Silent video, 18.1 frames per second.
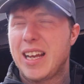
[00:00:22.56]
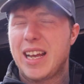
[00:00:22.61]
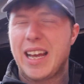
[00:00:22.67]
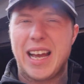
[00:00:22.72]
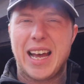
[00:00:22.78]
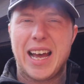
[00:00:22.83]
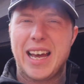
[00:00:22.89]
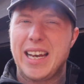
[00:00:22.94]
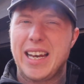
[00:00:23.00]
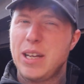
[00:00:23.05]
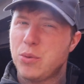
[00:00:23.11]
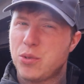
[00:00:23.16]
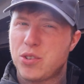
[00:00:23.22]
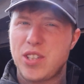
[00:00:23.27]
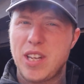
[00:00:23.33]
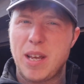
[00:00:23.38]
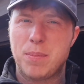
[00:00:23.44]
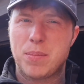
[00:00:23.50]
and little
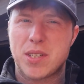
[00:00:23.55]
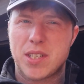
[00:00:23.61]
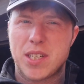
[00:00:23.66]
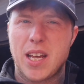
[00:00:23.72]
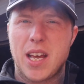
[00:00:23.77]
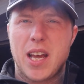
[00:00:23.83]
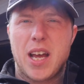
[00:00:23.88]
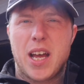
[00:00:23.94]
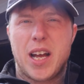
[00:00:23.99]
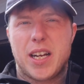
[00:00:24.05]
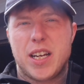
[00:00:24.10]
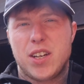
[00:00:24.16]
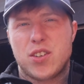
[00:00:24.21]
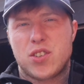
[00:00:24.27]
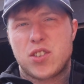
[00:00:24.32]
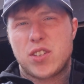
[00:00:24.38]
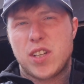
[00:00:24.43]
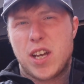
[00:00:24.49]
sibs are going
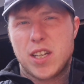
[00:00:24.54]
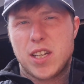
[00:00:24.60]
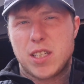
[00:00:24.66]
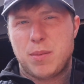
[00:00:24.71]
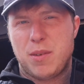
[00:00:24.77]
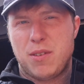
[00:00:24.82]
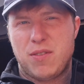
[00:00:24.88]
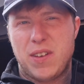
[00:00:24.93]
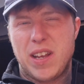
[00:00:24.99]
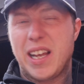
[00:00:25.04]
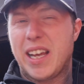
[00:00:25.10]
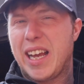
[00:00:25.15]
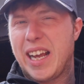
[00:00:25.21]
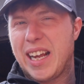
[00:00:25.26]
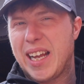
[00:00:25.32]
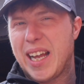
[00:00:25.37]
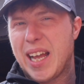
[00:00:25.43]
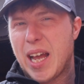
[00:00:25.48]
to start to be
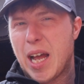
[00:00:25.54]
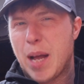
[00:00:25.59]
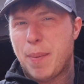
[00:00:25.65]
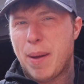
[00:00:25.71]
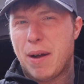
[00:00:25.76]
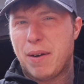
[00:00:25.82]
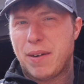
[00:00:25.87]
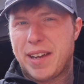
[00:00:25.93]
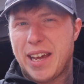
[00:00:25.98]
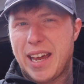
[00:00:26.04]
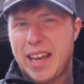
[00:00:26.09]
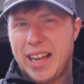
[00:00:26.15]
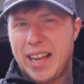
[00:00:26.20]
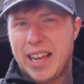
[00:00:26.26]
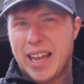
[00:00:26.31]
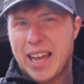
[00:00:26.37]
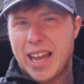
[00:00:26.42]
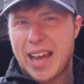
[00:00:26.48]
thinking about
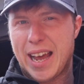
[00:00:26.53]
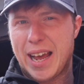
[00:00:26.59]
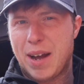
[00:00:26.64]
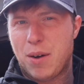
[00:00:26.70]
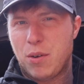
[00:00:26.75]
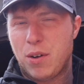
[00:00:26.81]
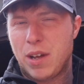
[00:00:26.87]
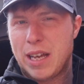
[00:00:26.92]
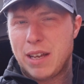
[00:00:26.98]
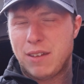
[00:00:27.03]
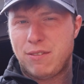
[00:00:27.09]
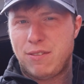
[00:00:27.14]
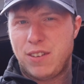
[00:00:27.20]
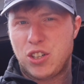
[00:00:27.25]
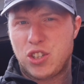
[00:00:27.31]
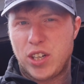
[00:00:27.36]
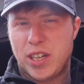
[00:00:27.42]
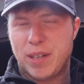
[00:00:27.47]
getting out
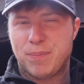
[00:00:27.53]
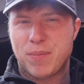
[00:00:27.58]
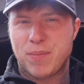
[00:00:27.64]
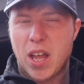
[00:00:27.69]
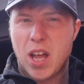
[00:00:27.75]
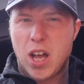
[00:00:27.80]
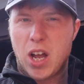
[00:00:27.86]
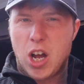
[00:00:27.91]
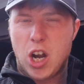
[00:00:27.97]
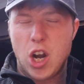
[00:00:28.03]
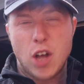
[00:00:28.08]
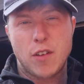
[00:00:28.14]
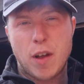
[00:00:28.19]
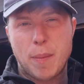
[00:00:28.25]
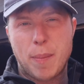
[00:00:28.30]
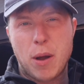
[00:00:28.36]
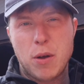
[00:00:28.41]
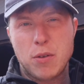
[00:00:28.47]
fishing. A lot of
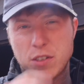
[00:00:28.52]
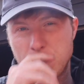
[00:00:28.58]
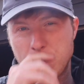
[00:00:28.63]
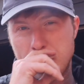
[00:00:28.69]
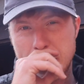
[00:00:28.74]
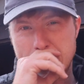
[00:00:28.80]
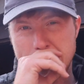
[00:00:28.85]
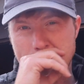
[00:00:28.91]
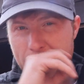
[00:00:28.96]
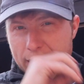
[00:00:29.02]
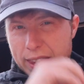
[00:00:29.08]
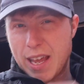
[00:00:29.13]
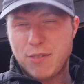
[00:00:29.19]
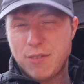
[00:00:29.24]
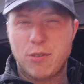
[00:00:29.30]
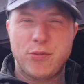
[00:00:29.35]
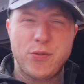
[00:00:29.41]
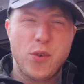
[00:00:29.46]
our boats have been sat
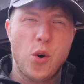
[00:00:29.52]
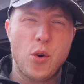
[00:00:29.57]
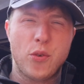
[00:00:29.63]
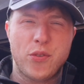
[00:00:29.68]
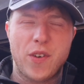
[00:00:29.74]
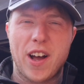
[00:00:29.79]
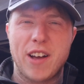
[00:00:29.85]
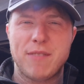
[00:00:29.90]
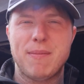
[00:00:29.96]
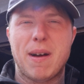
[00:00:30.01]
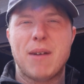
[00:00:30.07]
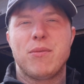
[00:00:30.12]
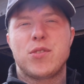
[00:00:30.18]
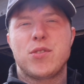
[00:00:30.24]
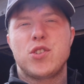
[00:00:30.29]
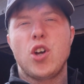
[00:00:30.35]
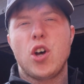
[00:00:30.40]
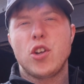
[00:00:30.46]
there for 4 or 5
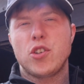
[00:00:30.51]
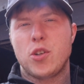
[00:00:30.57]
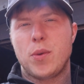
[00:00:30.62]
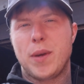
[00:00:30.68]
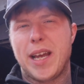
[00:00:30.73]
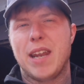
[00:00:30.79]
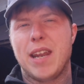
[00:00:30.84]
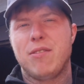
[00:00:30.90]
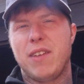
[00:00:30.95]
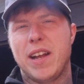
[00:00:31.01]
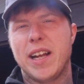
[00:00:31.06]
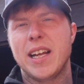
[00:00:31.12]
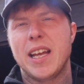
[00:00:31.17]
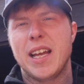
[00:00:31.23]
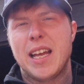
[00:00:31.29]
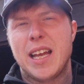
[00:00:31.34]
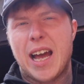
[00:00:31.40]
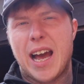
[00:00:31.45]
months not doing anything,
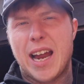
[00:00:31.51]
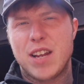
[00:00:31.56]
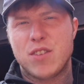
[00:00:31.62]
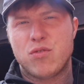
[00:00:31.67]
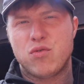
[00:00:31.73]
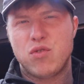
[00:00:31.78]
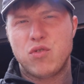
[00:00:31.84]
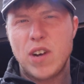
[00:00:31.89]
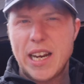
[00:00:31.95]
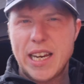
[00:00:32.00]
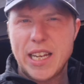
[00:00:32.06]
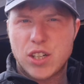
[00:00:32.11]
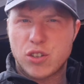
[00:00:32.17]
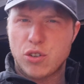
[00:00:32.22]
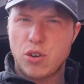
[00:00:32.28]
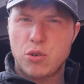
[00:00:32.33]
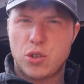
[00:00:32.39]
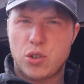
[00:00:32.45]
and it's really
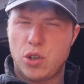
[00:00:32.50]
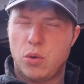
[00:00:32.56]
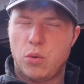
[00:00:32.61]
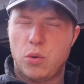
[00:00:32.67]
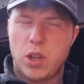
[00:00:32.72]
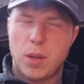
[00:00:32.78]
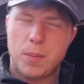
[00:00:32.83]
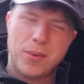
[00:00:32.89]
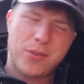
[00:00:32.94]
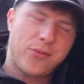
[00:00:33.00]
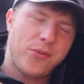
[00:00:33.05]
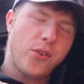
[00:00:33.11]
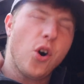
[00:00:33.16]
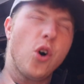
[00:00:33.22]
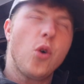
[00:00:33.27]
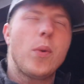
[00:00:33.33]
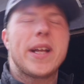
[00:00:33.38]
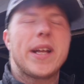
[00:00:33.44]
crucial that
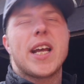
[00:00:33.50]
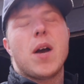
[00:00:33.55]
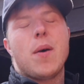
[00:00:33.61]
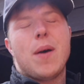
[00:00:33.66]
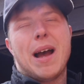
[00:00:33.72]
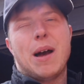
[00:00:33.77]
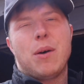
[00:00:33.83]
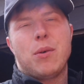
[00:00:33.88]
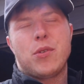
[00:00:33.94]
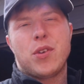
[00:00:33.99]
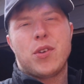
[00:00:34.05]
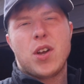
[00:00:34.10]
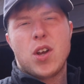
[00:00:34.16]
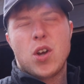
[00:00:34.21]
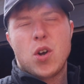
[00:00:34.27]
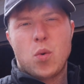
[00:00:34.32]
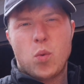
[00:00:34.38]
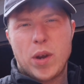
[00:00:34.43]
before we go out
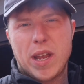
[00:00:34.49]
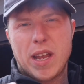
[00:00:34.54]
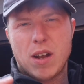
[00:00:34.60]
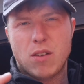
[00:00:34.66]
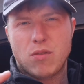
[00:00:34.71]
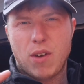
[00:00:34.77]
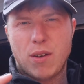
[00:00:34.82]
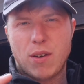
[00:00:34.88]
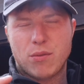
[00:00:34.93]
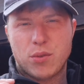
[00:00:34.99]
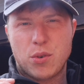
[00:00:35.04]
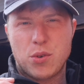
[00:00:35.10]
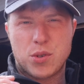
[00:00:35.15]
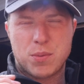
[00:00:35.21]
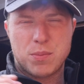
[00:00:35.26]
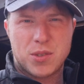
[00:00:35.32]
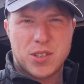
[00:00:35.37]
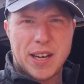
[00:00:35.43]
we run through
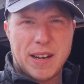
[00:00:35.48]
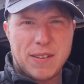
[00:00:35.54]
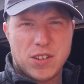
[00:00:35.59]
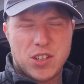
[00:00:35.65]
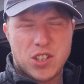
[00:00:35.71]
some safety